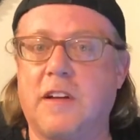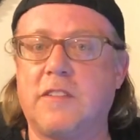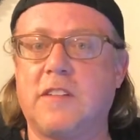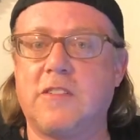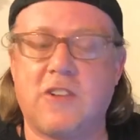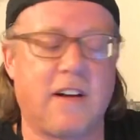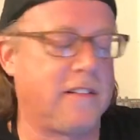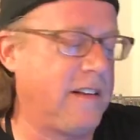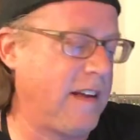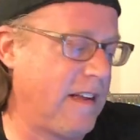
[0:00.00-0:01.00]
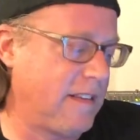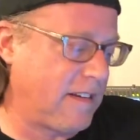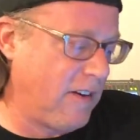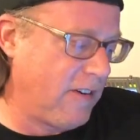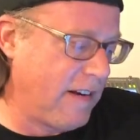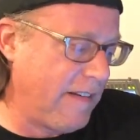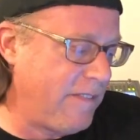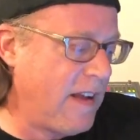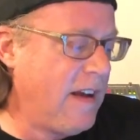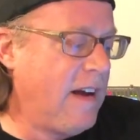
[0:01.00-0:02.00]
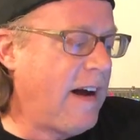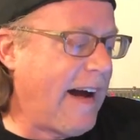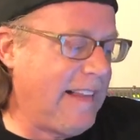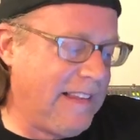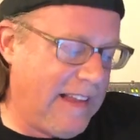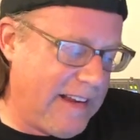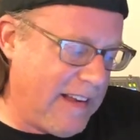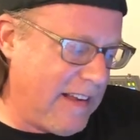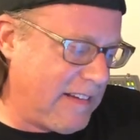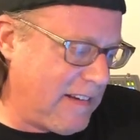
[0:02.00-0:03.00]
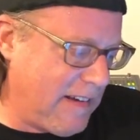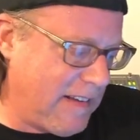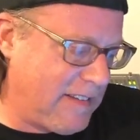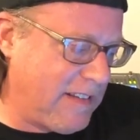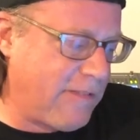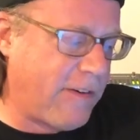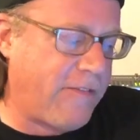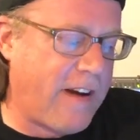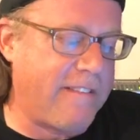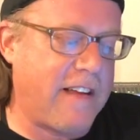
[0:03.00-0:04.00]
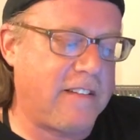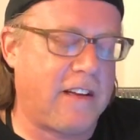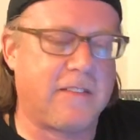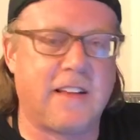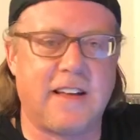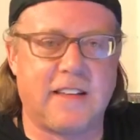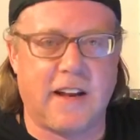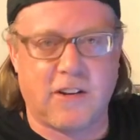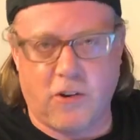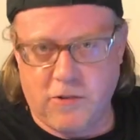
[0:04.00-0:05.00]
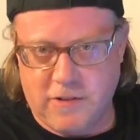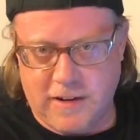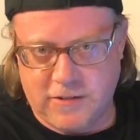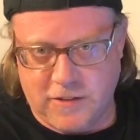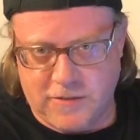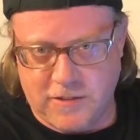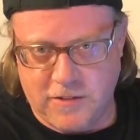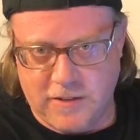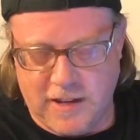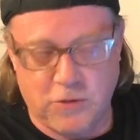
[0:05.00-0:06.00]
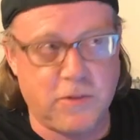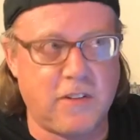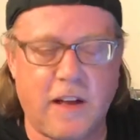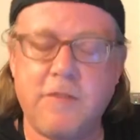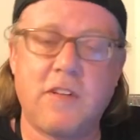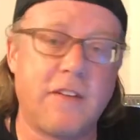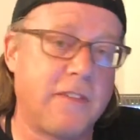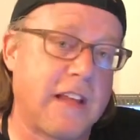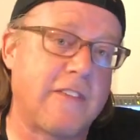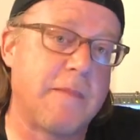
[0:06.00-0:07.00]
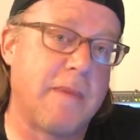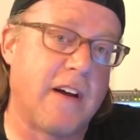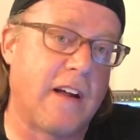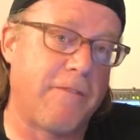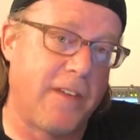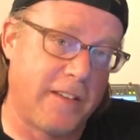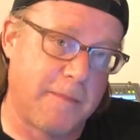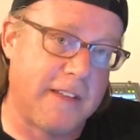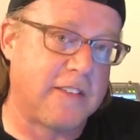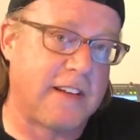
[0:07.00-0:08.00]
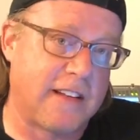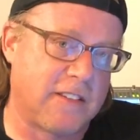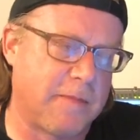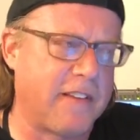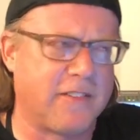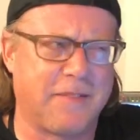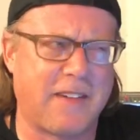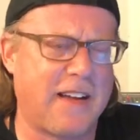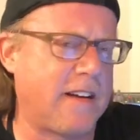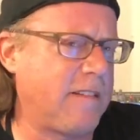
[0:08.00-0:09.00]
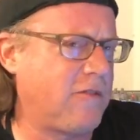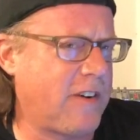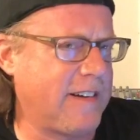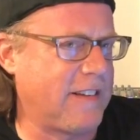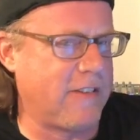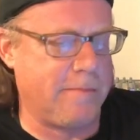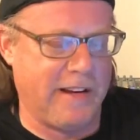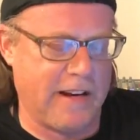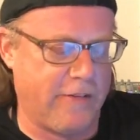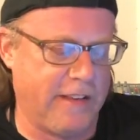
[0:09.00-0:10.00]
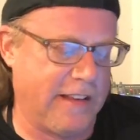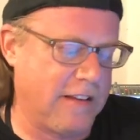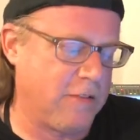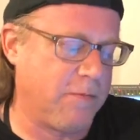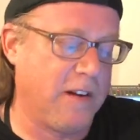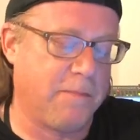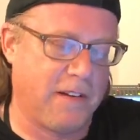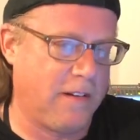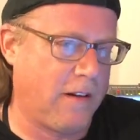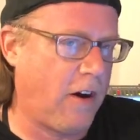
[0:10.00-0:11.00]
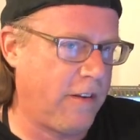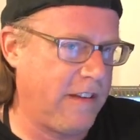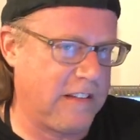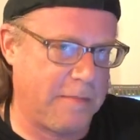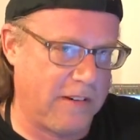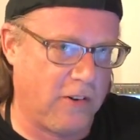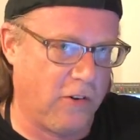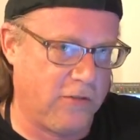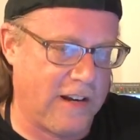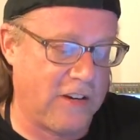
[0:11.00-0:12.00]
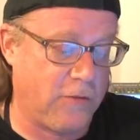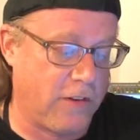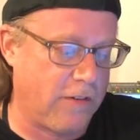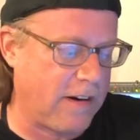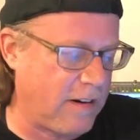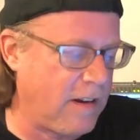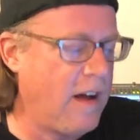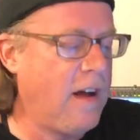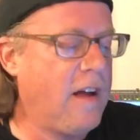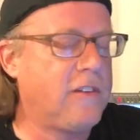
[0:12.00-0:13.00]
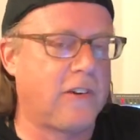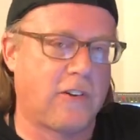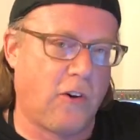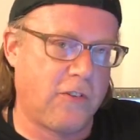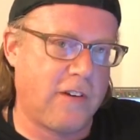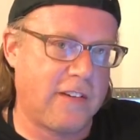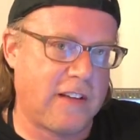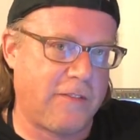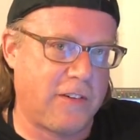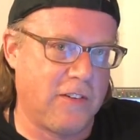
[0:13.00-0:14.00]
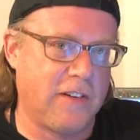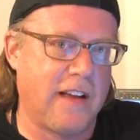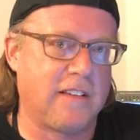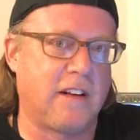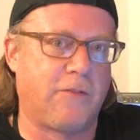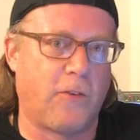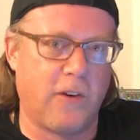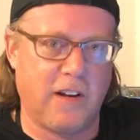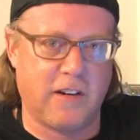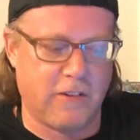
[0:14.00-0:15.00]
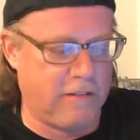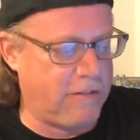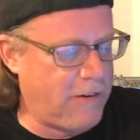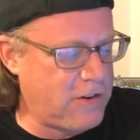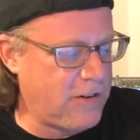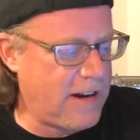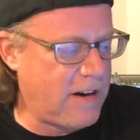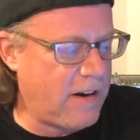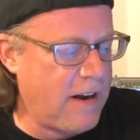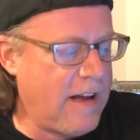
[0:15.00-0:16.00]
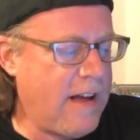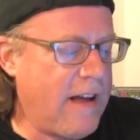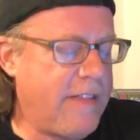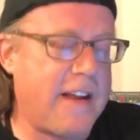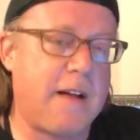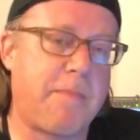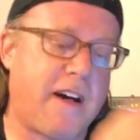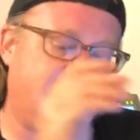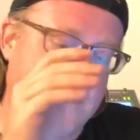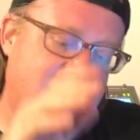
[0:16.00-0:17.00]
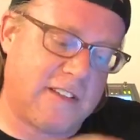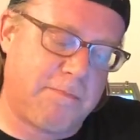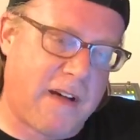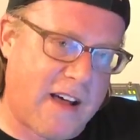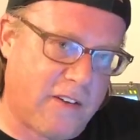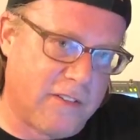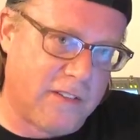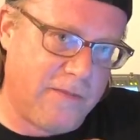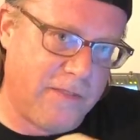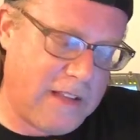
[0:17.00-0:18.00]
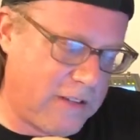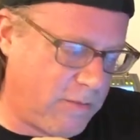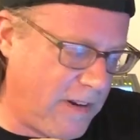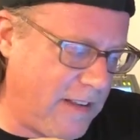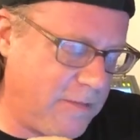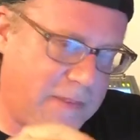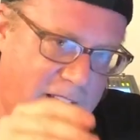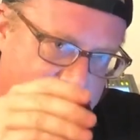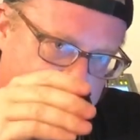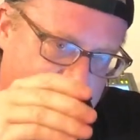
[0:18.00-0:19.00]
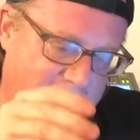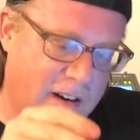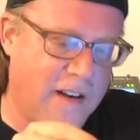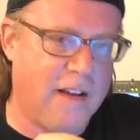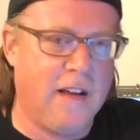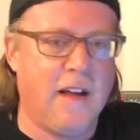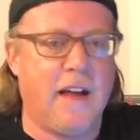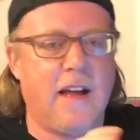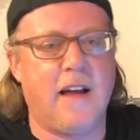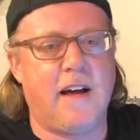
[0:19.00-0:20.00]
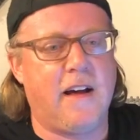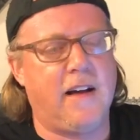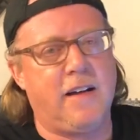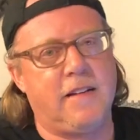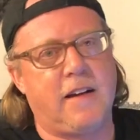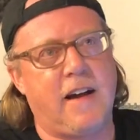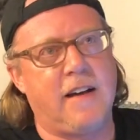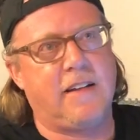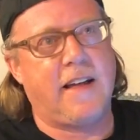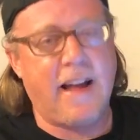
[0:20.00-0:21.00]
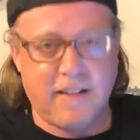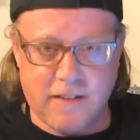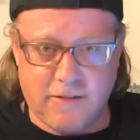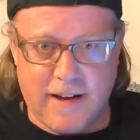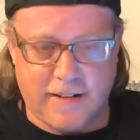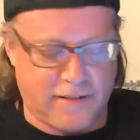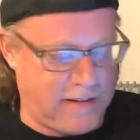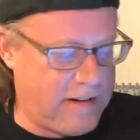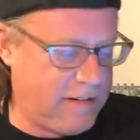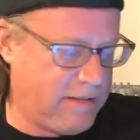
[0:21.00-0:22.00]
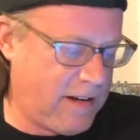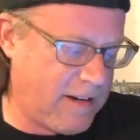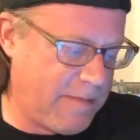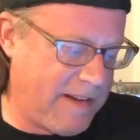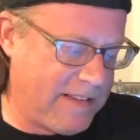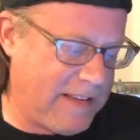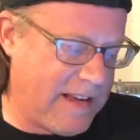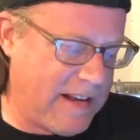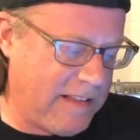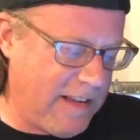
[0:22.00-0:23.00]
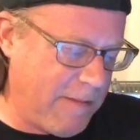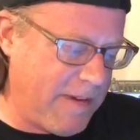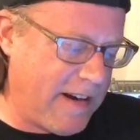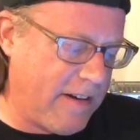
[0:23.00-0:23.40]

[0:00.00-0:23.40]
There's the chocolate and the coconut. I let it sit for 5 days after that. Then I cold crashed it for 2 days, which I've done with every beer. I failed to mention that in some others. I'm kind of trying not to repeat everything at this point, but all of these have been cold crashed for the record. So I cold crashed that for 2 days in a 40-degree refrigerator. Then I bottled 6 bottles. That's one of these bottles here. And I kegged the rest, and I'll talk about that a little bit.